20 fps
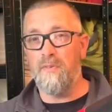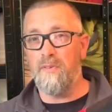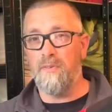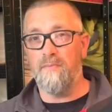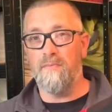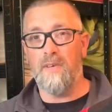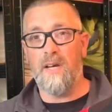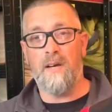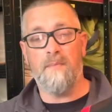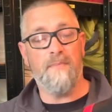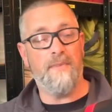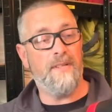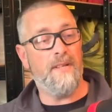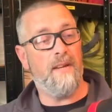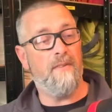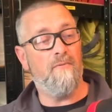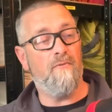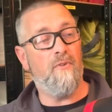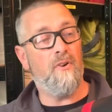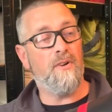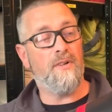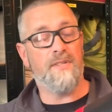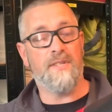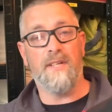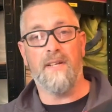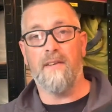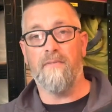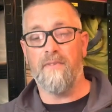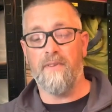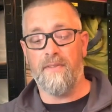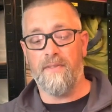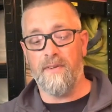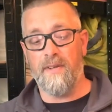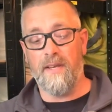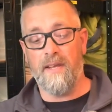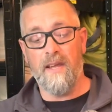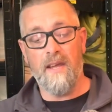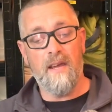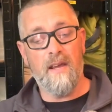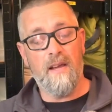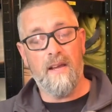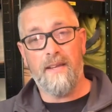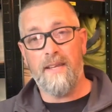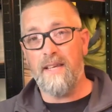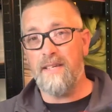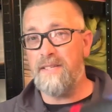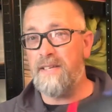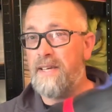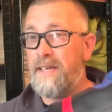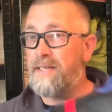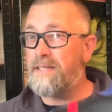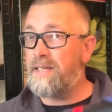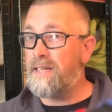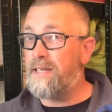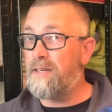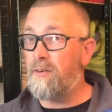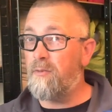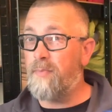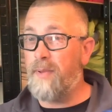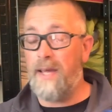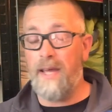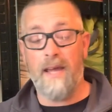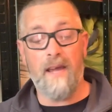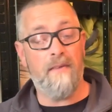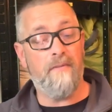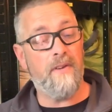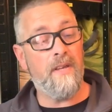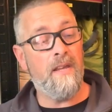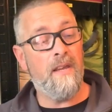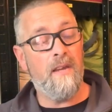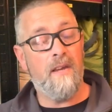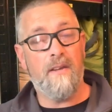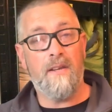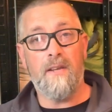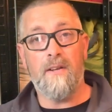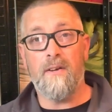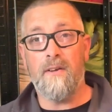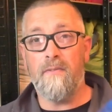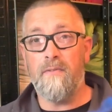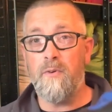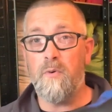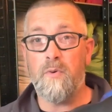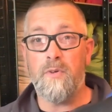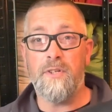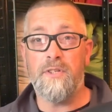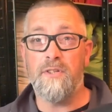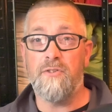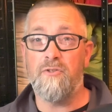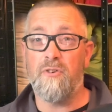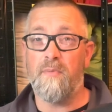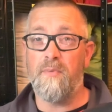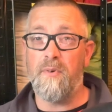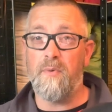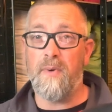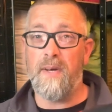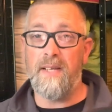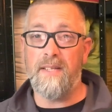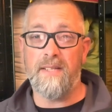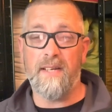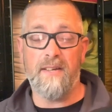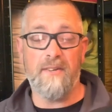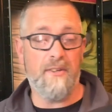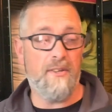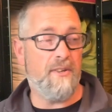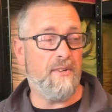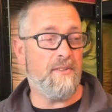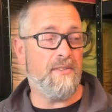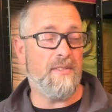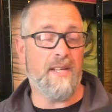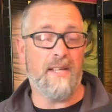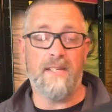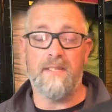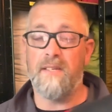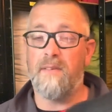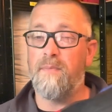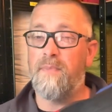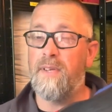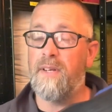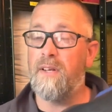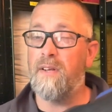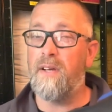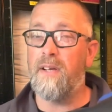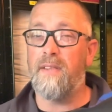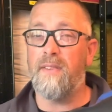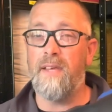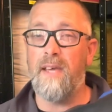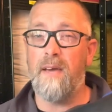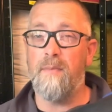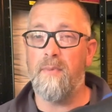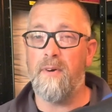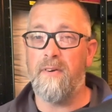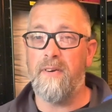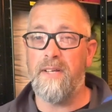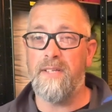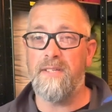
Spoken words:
and up and down rocks and everything. Yes, it is a little bit heavy. You know, if you wanted to drop your weight down, you could take something like the MRS